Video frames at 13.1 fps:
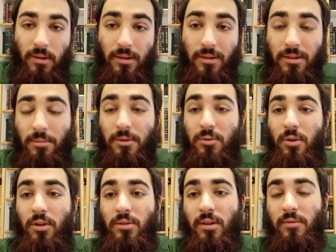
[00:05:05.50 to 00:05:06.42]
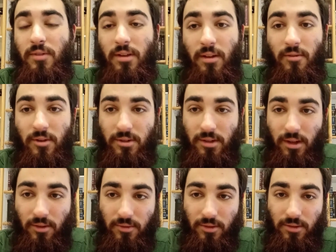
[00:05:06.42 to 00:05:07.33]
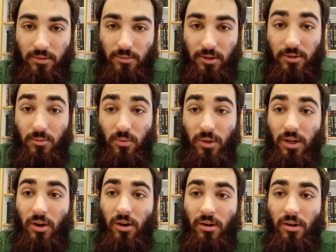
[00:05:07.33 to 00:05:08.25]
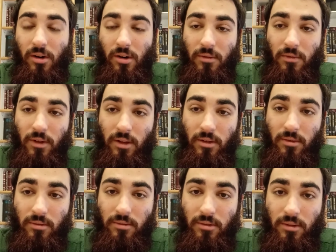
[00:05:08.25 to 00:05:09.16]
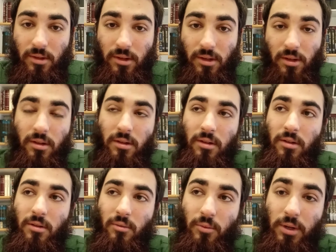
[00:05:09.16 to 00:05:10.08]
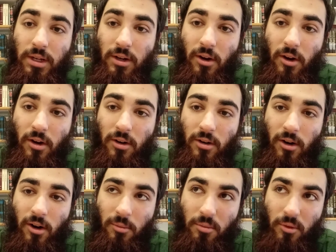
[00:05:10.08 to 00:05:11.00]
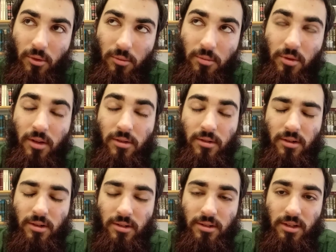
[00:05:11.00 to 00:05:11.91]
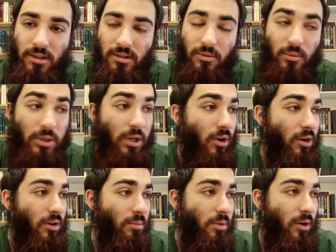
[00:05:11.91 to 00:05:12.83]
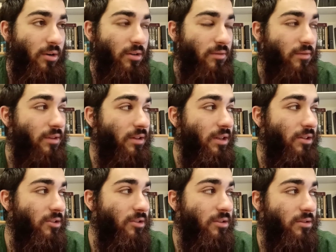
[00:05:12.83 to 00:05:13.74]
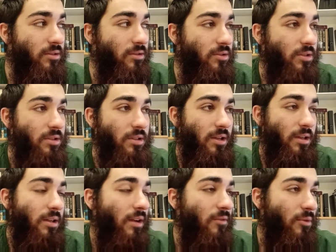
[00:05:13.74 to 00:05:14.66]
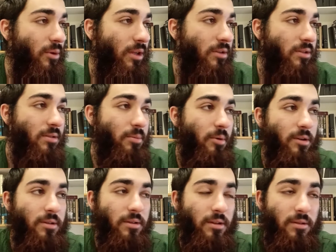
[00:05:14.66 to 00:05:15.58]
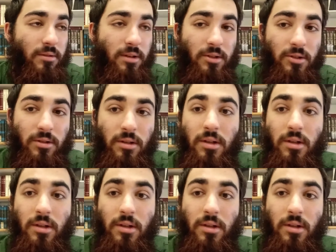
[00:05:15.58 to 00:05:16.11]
So it means we also have to love ourselves, because we are our fellow. We are our own brother, in a sense. We are a part of the nation, just like everyone else is a part of the other nation.